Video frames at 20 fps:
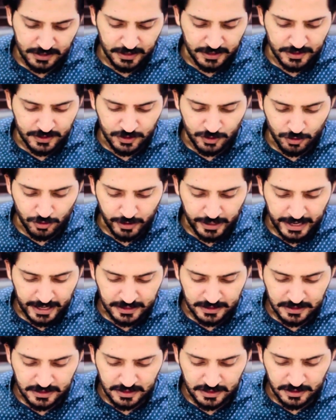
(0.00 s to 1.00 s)
is your
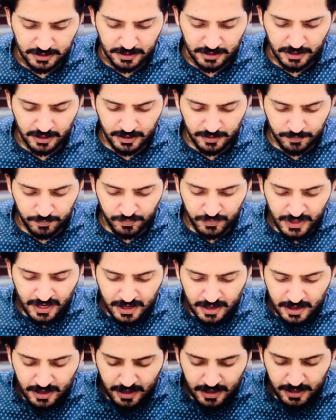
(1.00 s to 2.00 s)
answer.
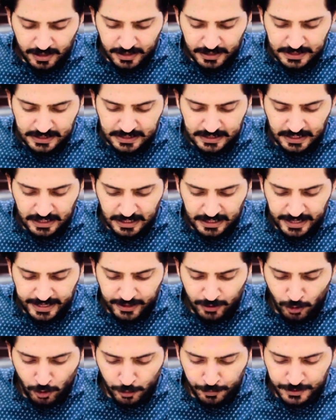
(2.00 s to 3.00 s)
Is still
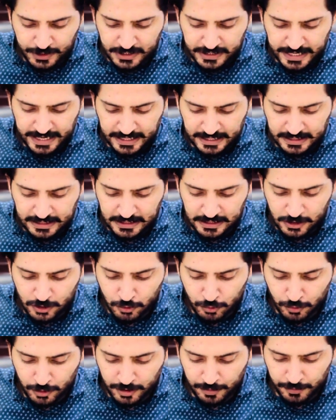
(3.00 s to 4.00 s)
an obstacle
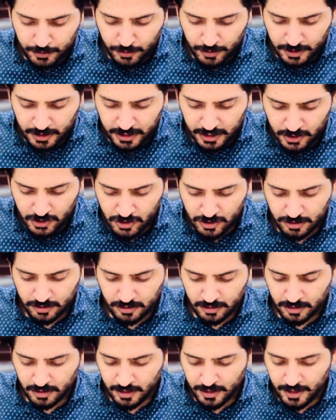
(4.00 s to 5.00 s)
to
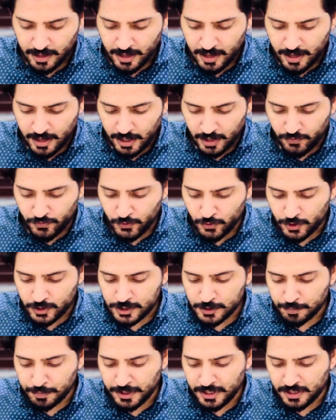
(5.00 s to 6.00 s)
communication if you are
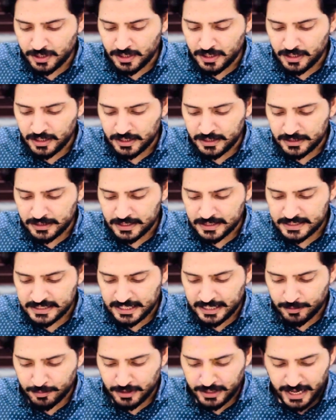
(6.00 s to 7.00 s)
speaking in the
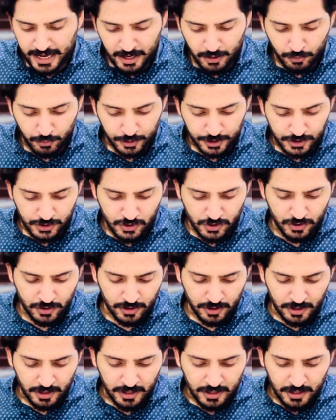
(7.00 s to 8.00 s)
same
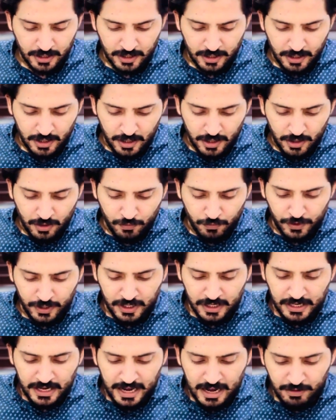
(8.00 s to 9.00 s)
language.
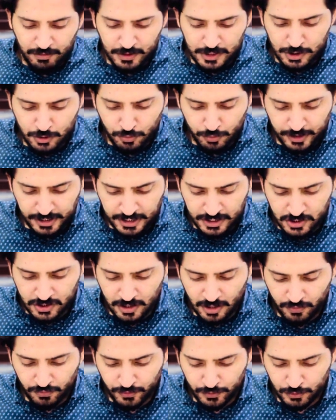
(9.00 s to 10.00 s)
We haven't reached
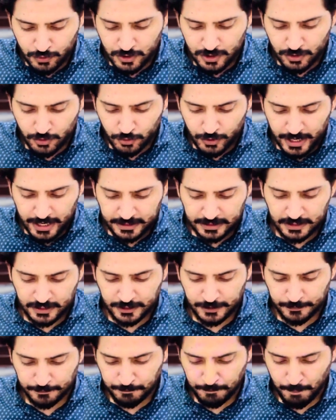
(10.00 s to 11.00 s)
the future
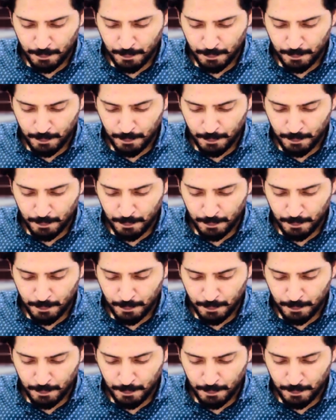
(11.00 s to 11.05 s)
yet.